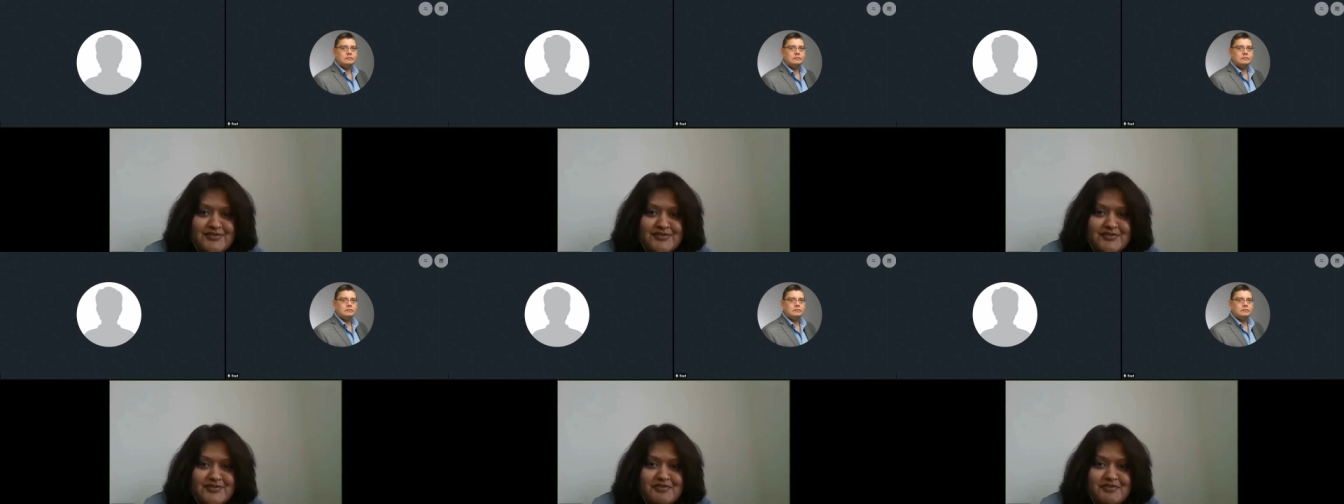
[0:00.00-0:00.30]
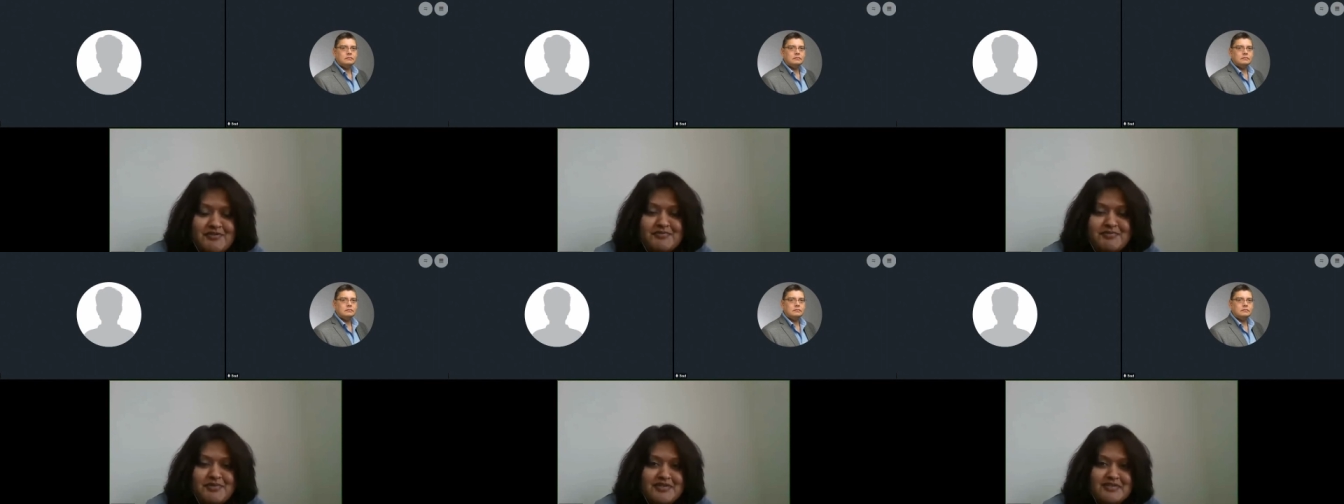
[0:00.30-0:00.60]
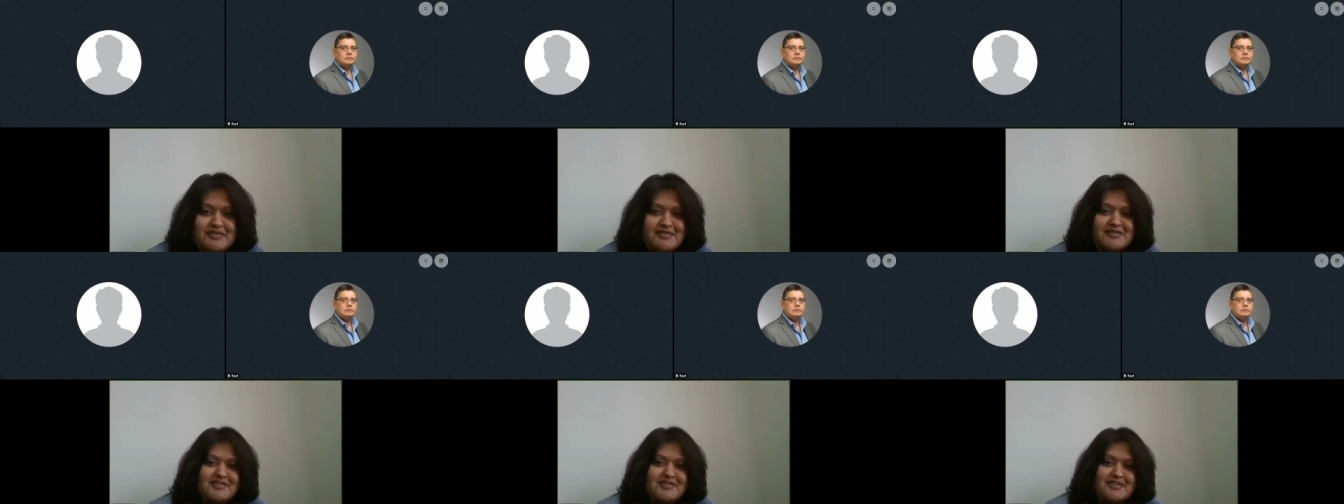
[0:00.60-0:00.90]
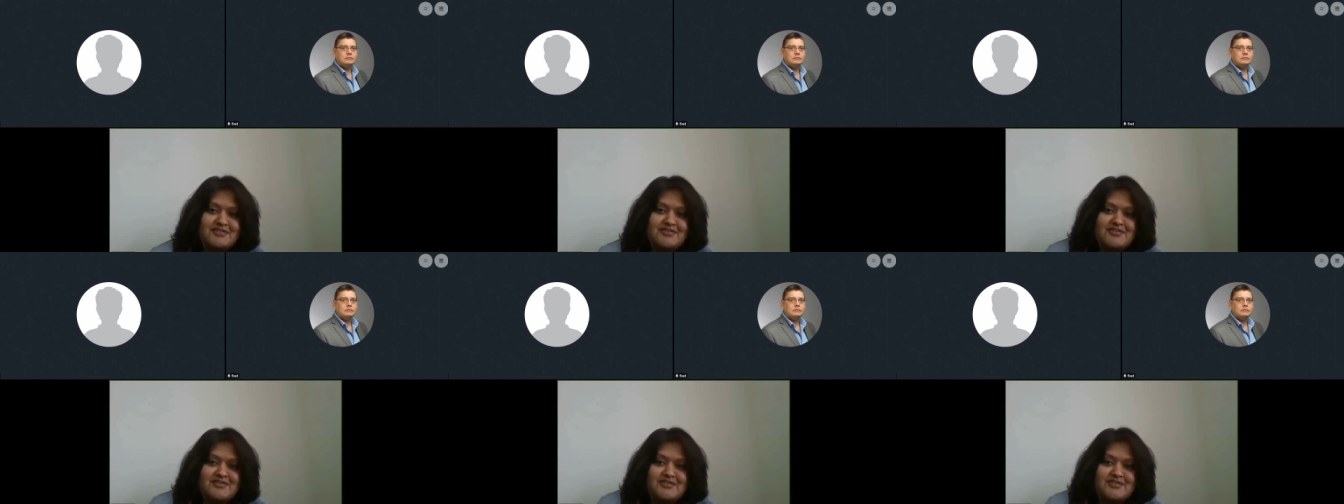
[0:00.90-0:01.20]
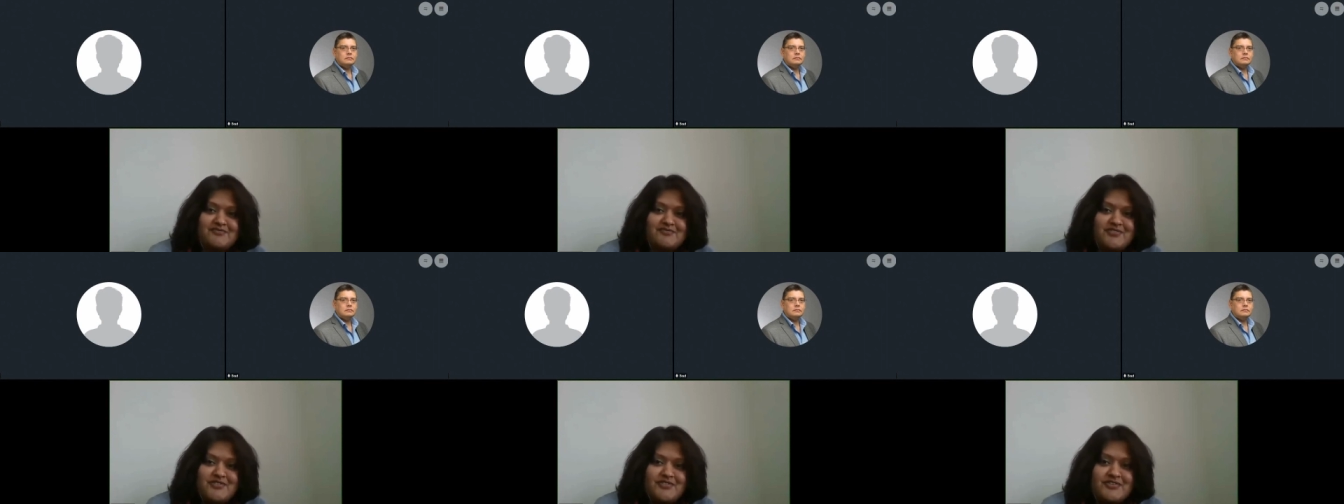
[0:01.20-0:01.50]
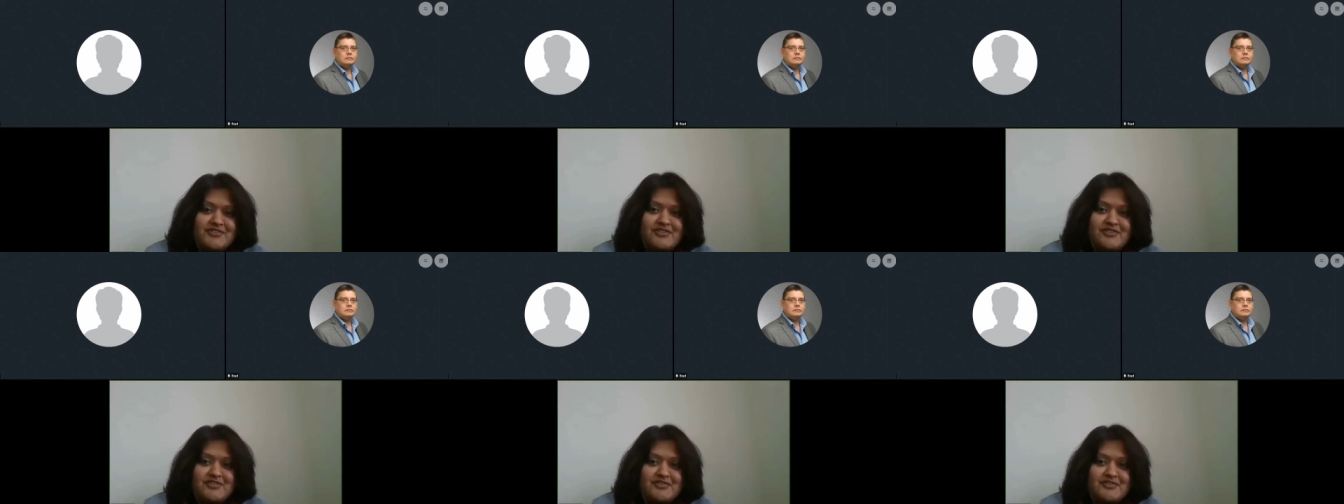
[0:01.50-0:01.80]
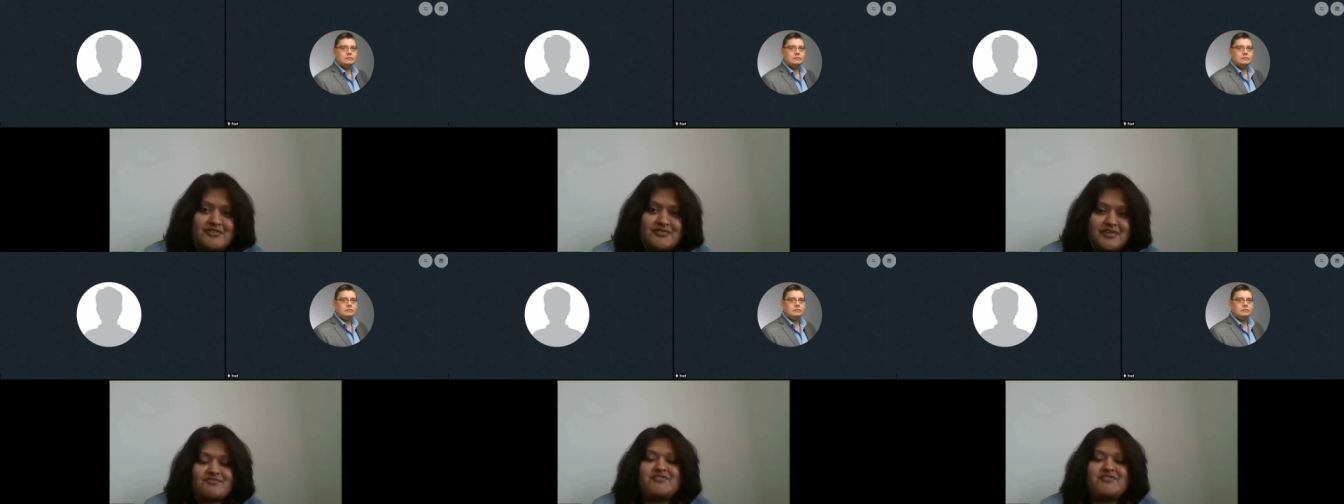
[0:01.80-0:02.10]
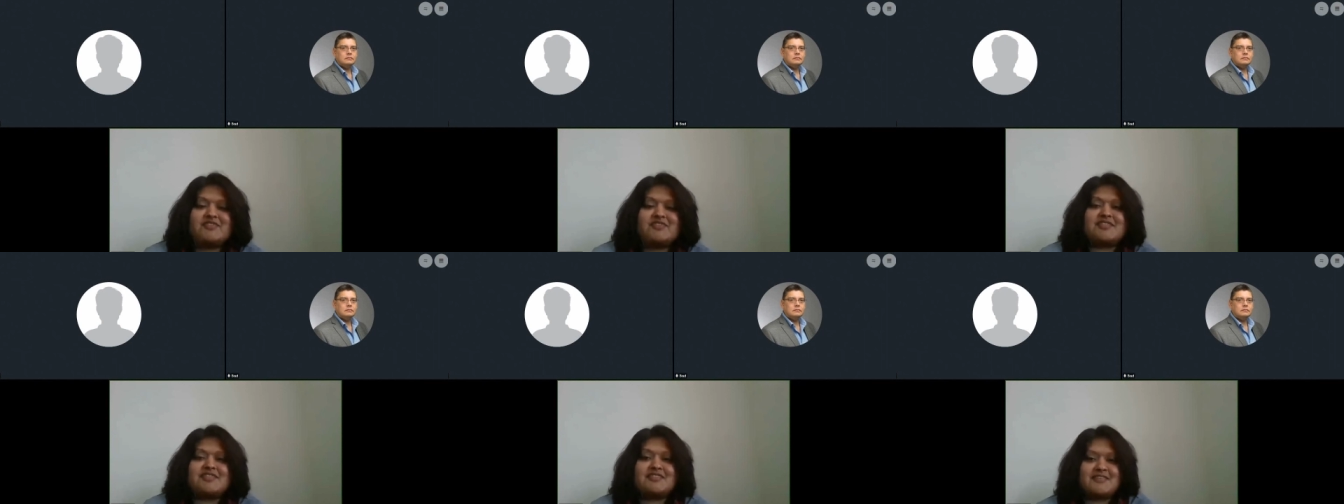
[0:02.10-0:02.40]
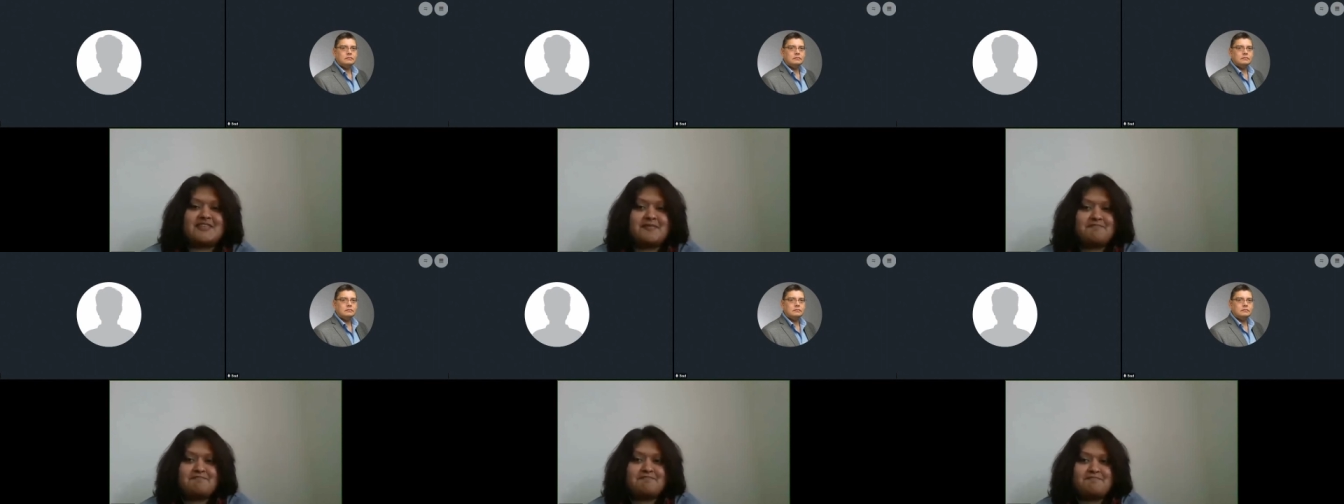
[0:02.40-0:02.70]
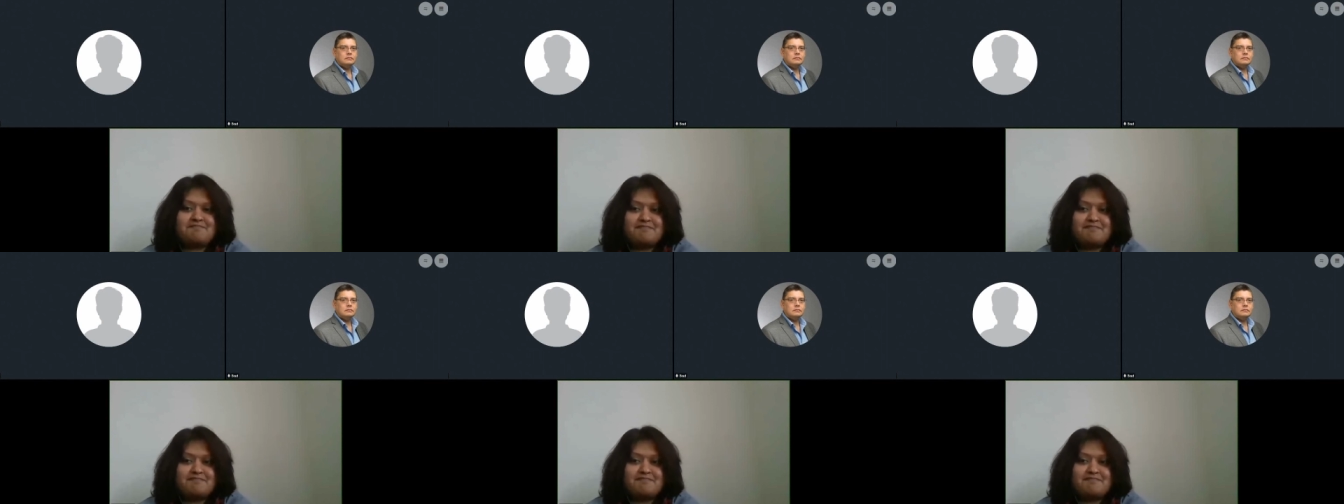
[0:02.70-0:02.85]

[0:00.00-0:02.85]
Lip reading: to everybody's attention for their reference.